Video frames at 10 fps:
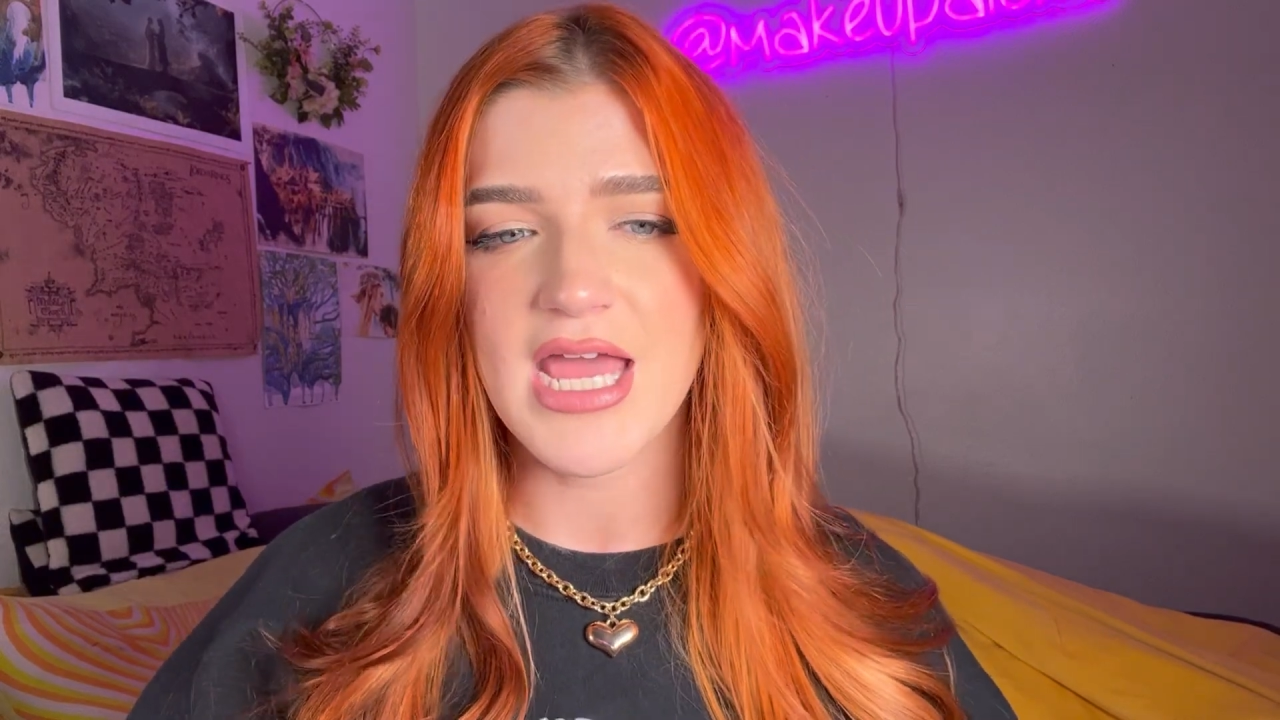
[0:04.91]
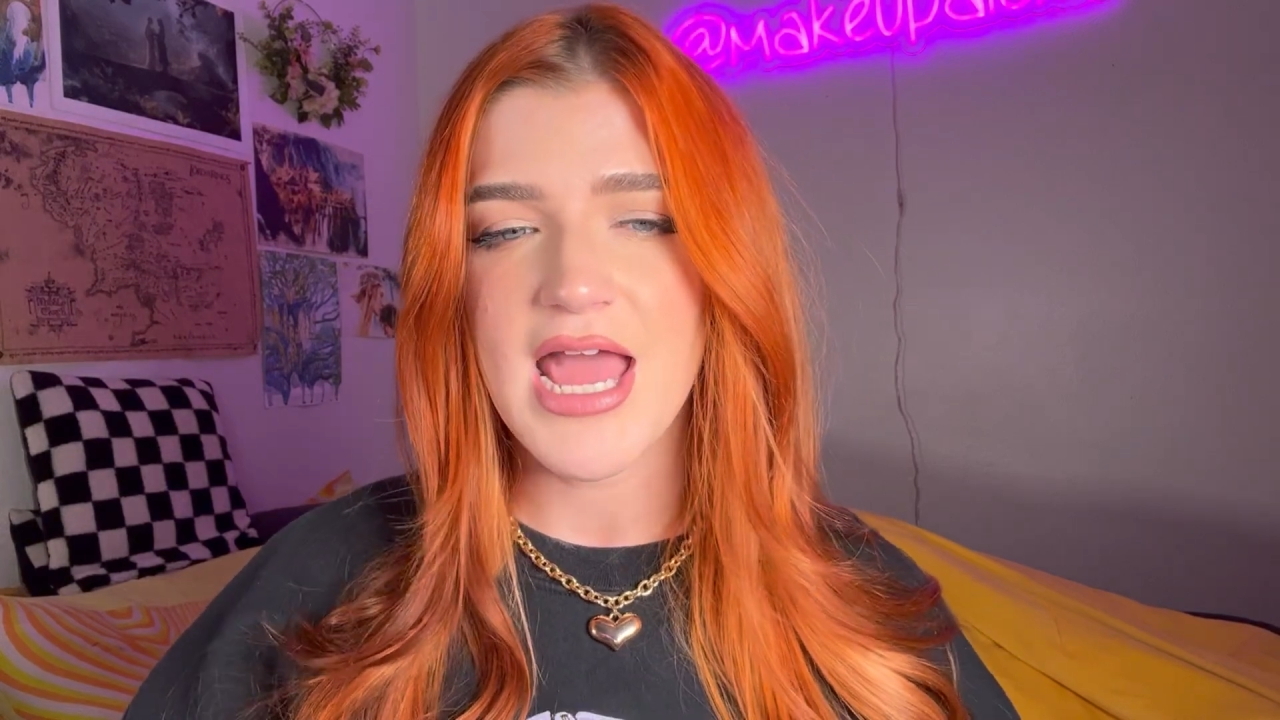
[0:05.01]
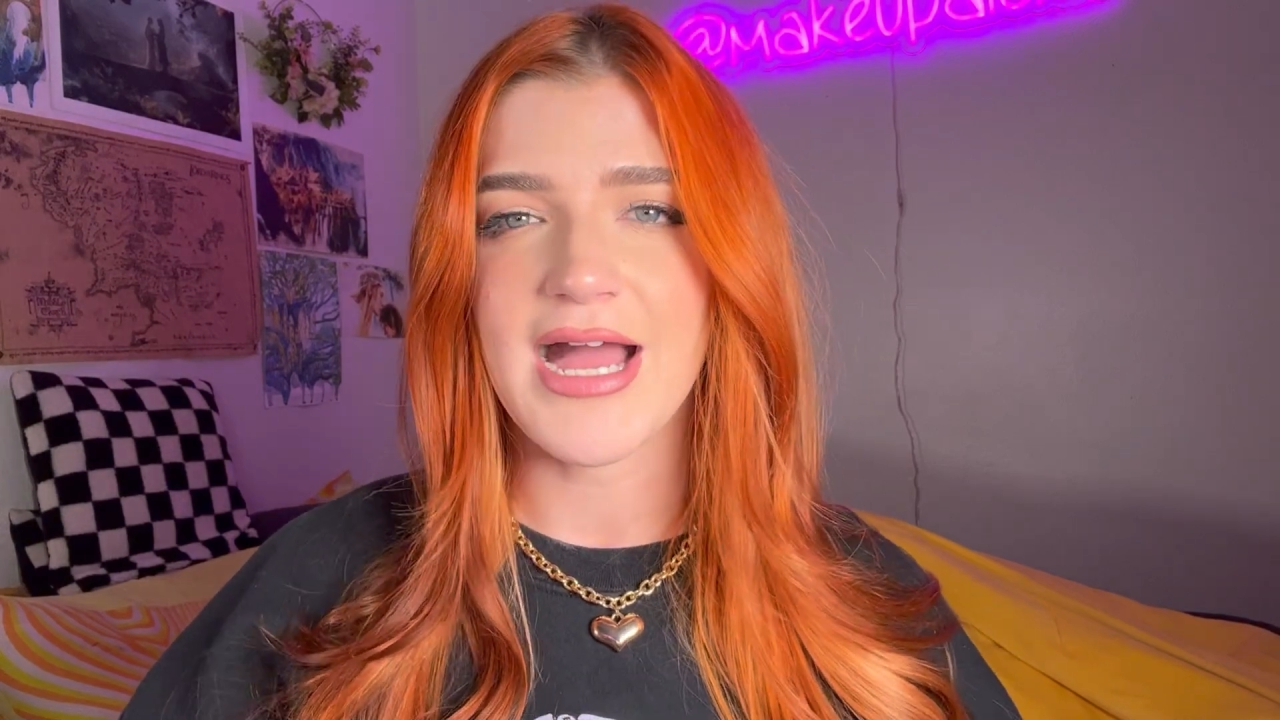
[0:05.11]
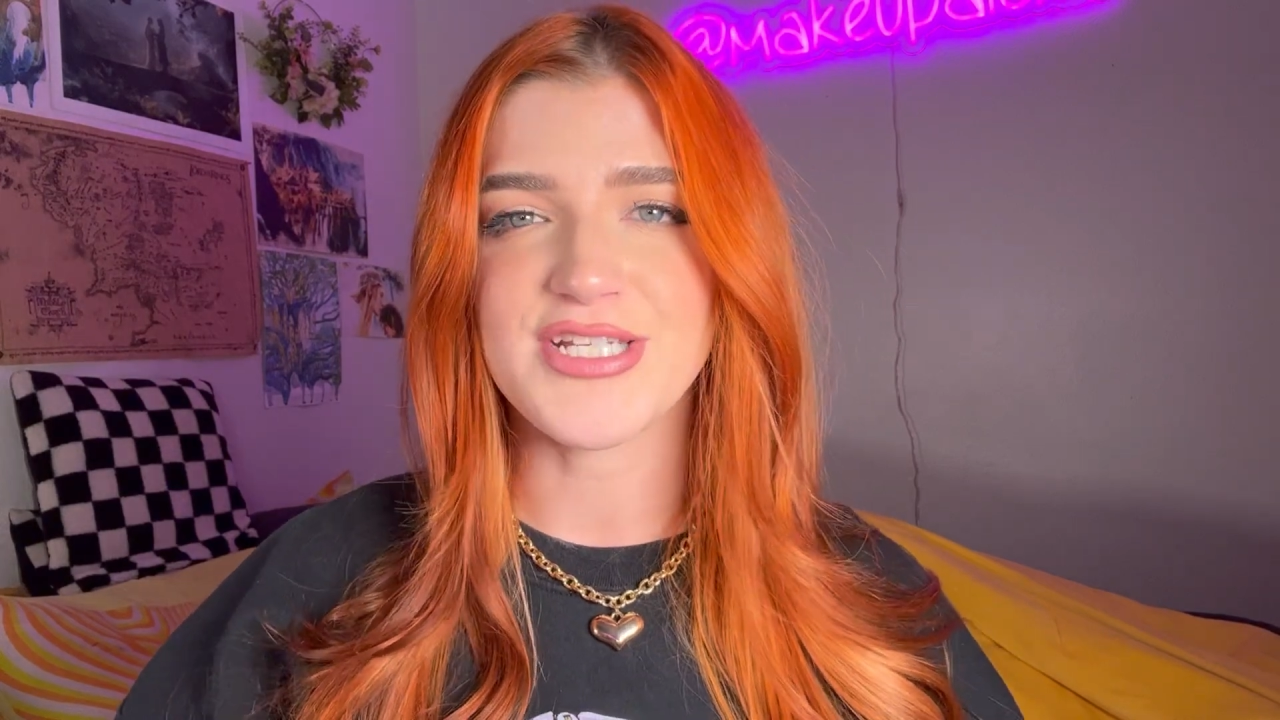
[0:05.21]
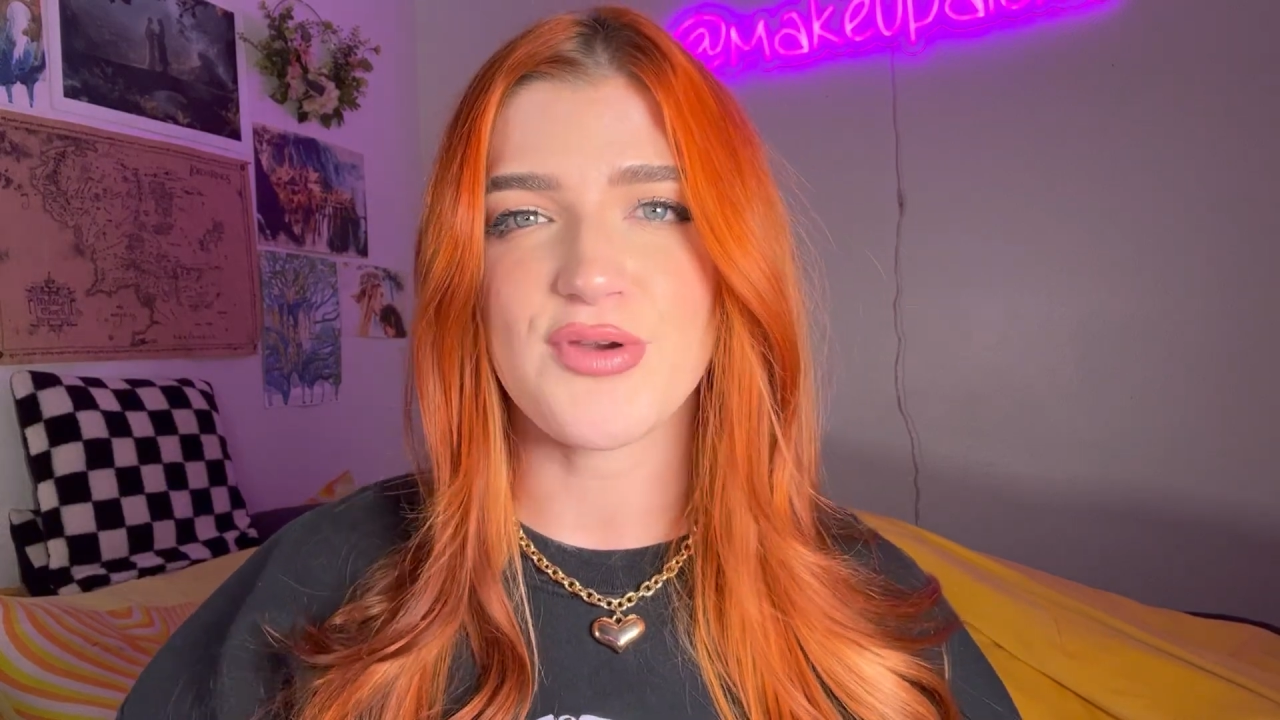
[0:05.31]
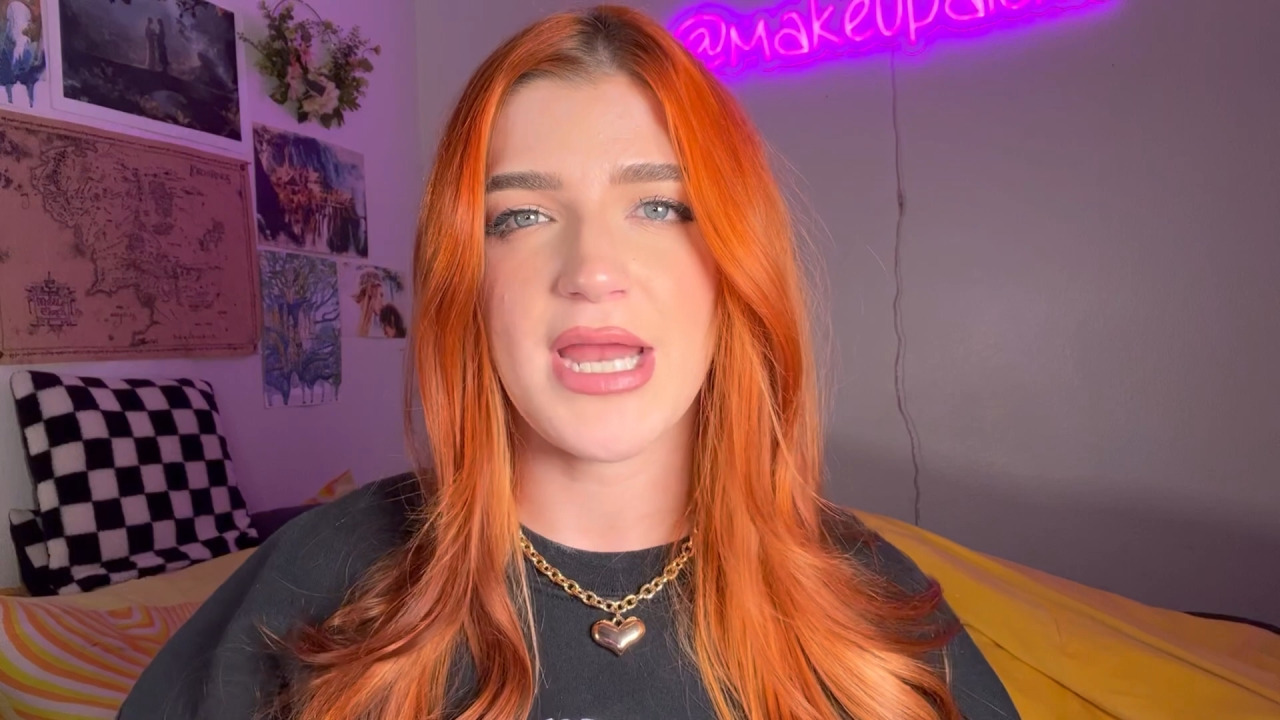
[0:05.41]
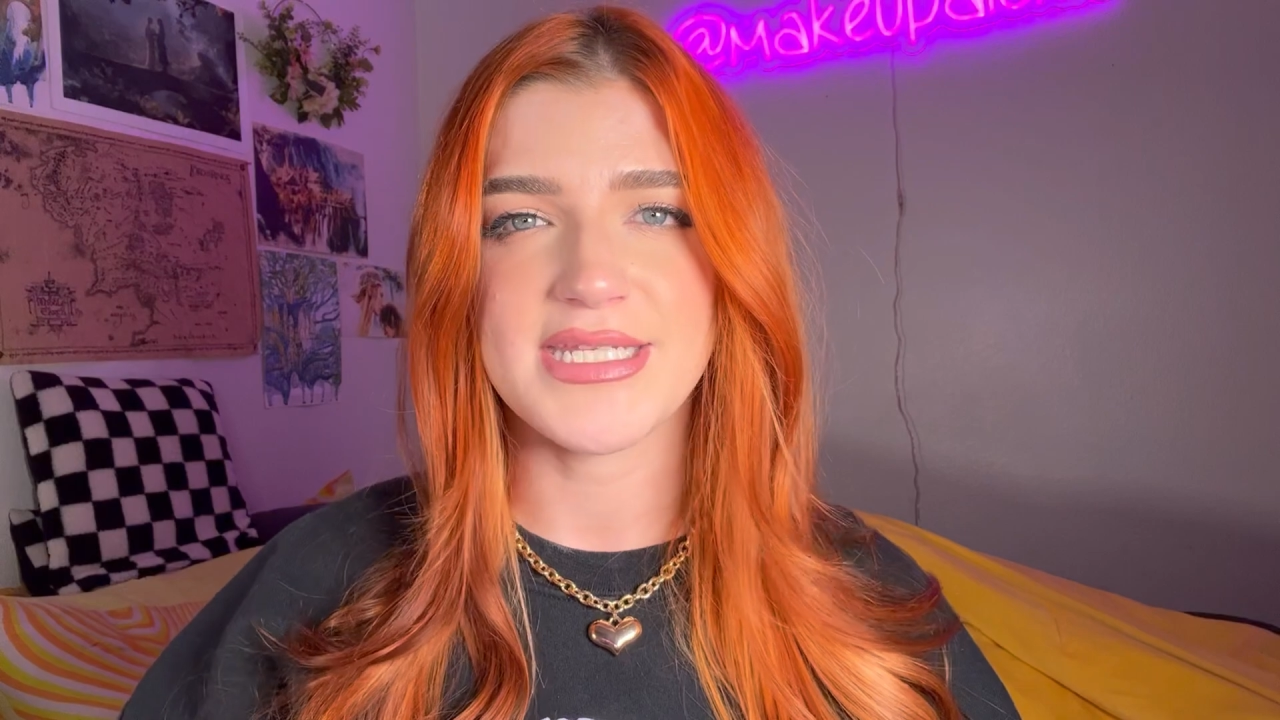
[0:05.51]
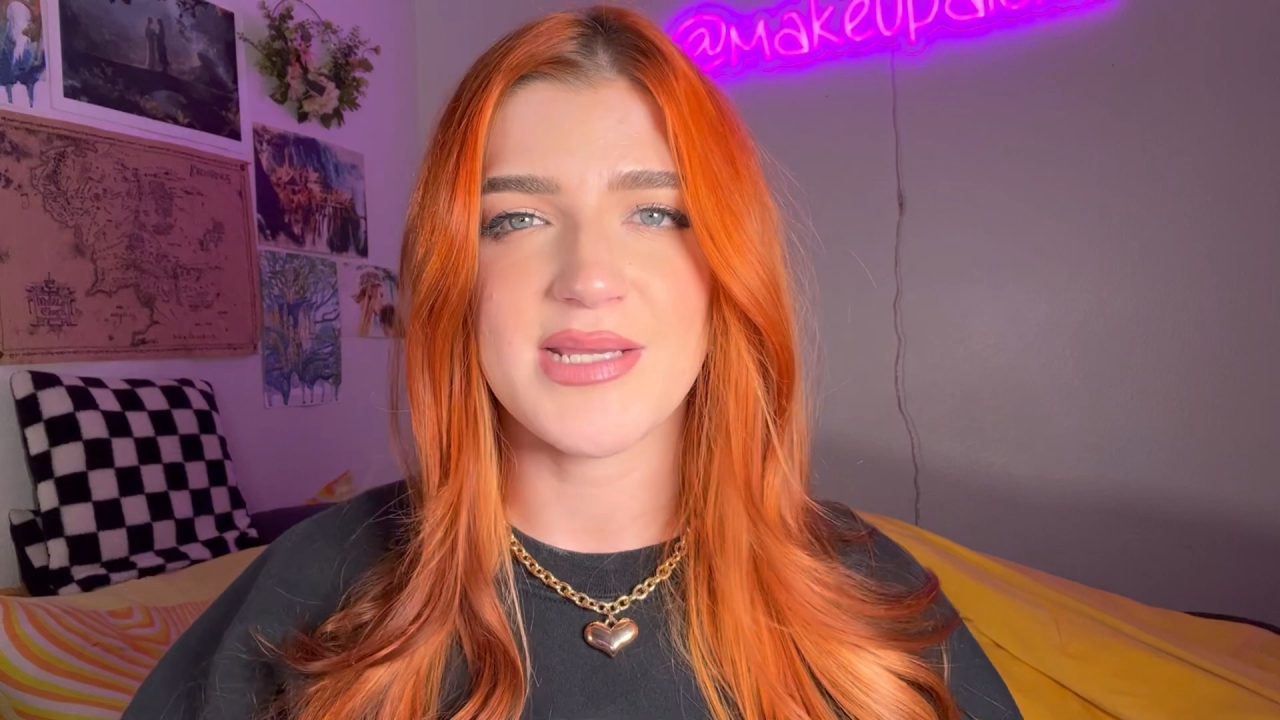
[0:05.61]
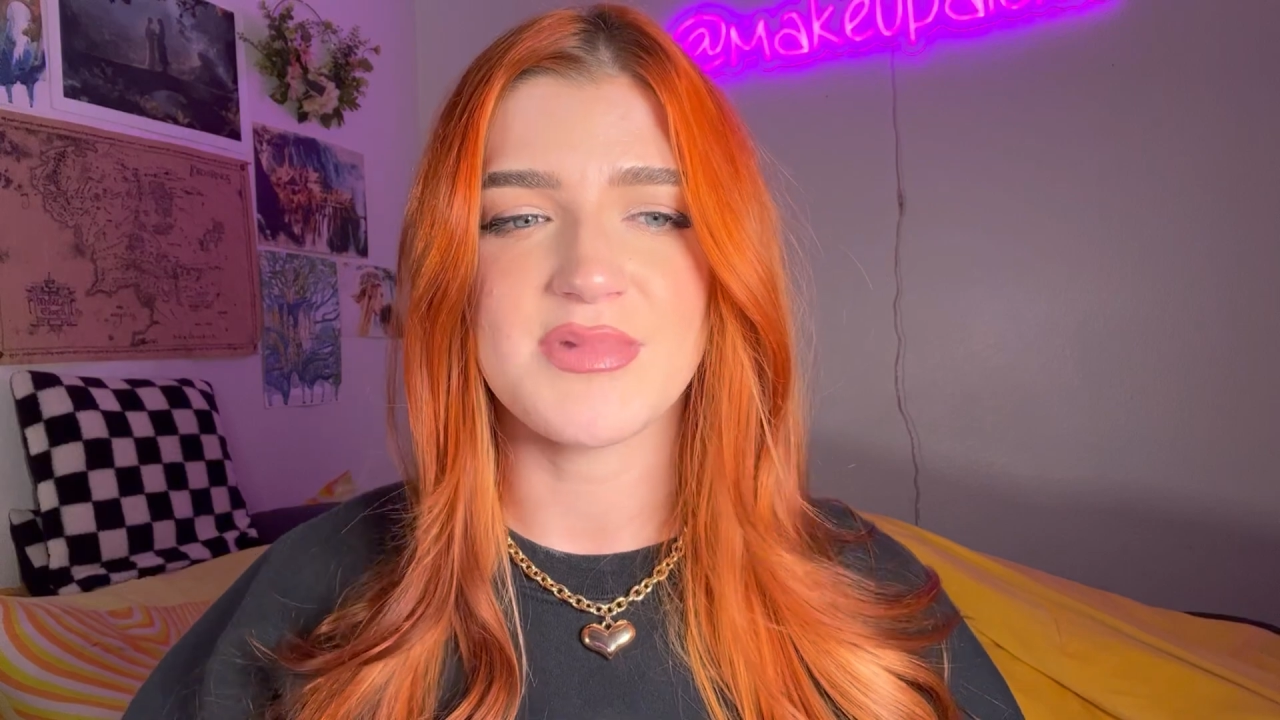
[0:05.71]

I tried to keep